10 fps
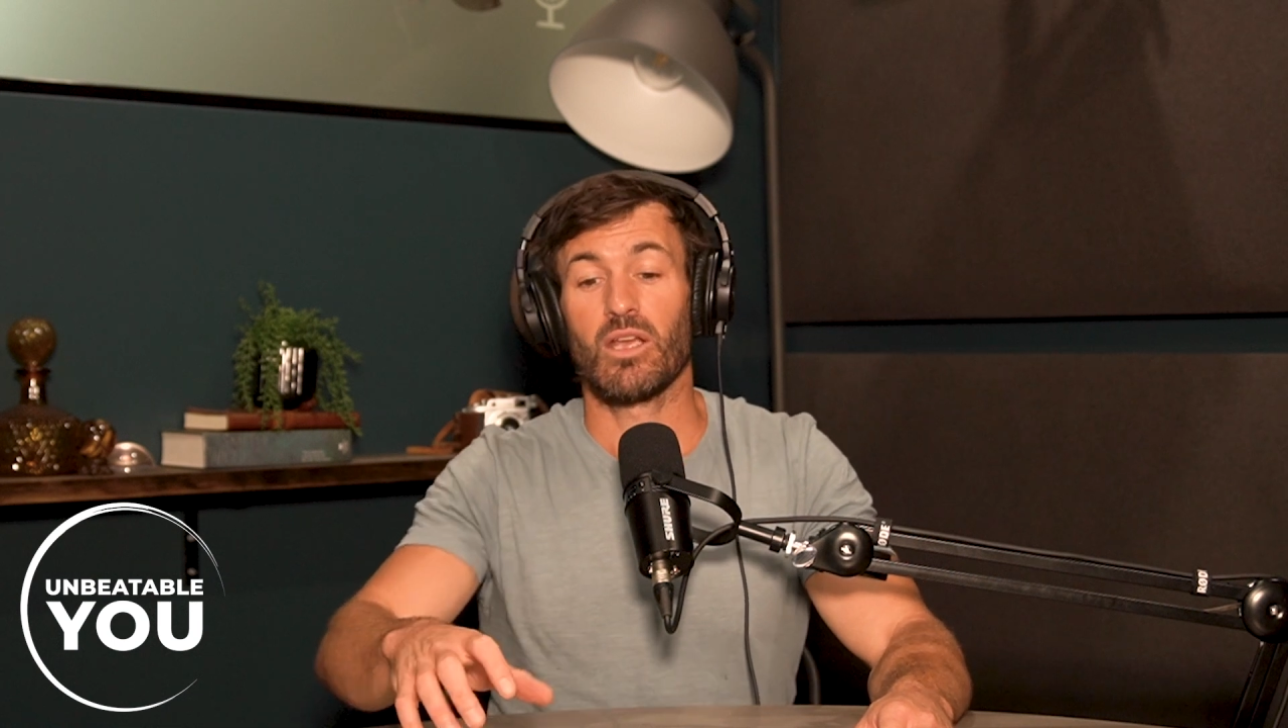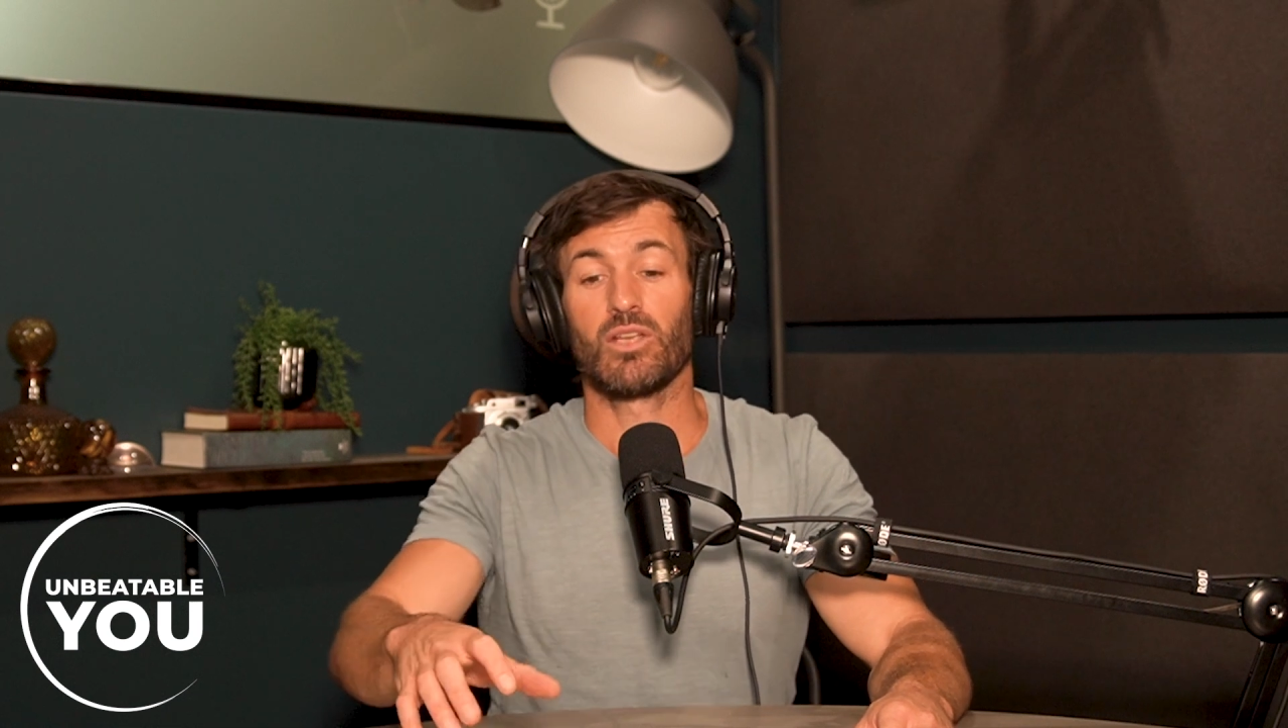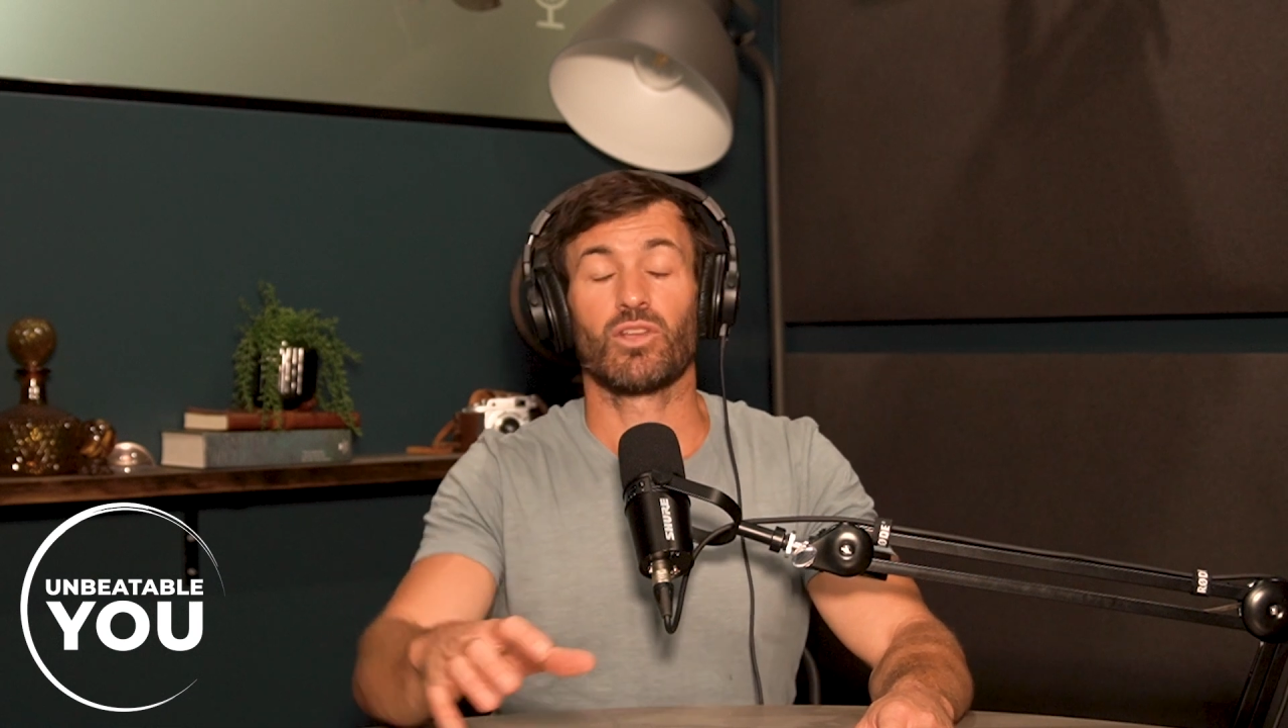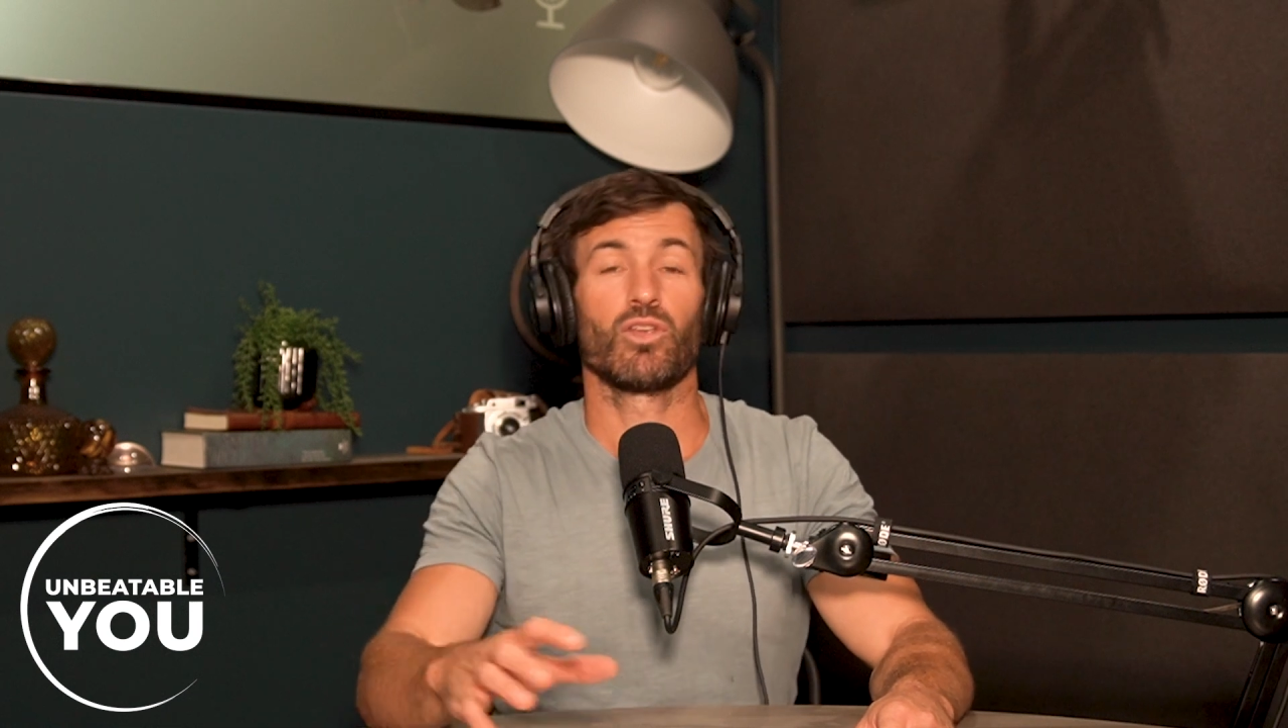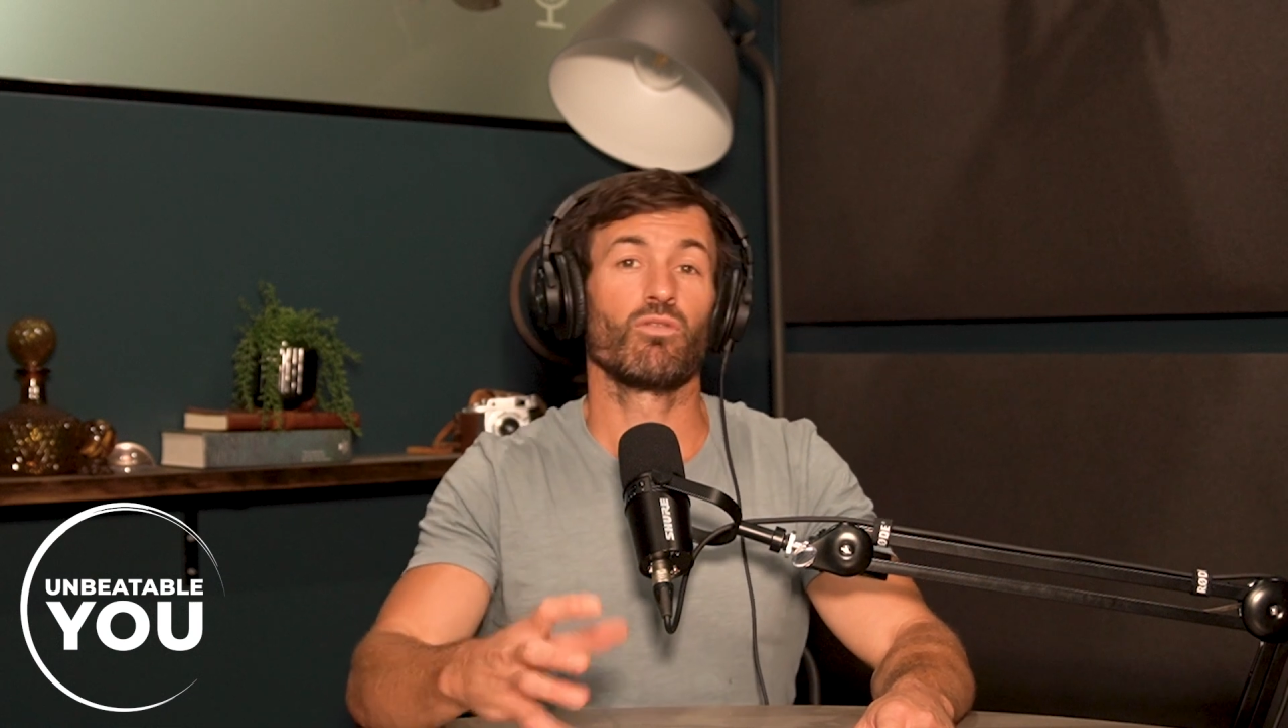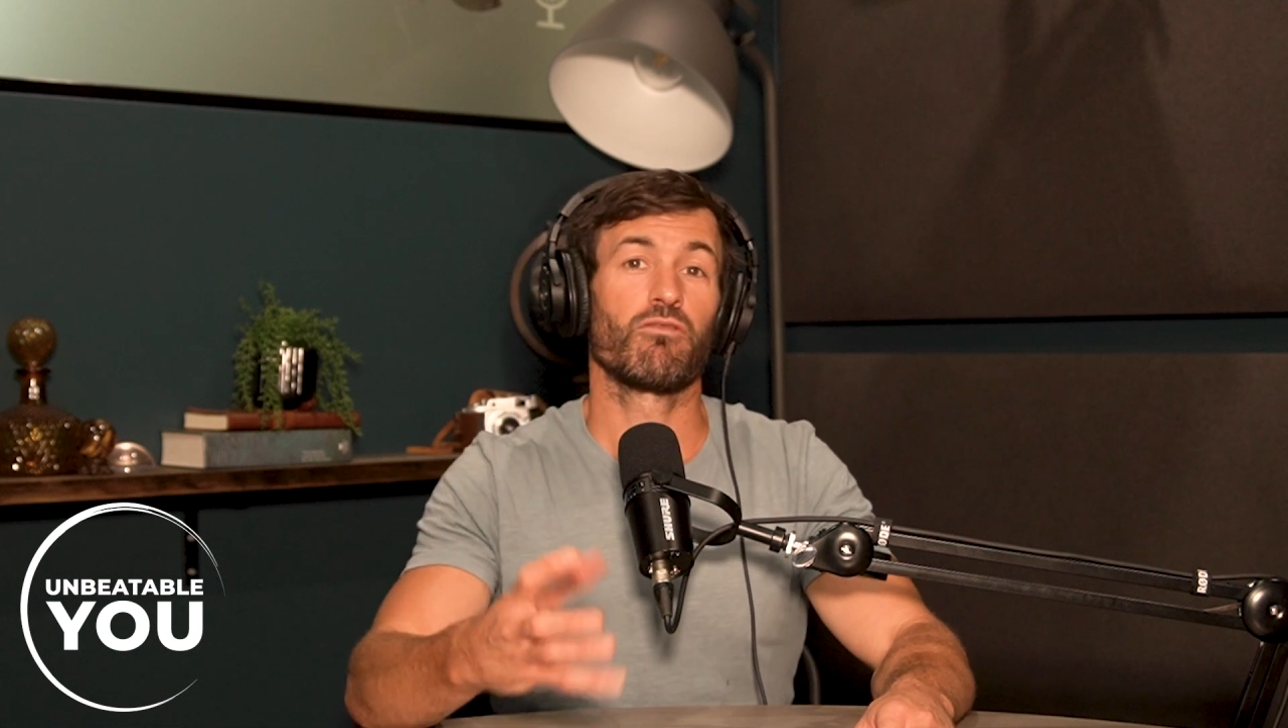So you'll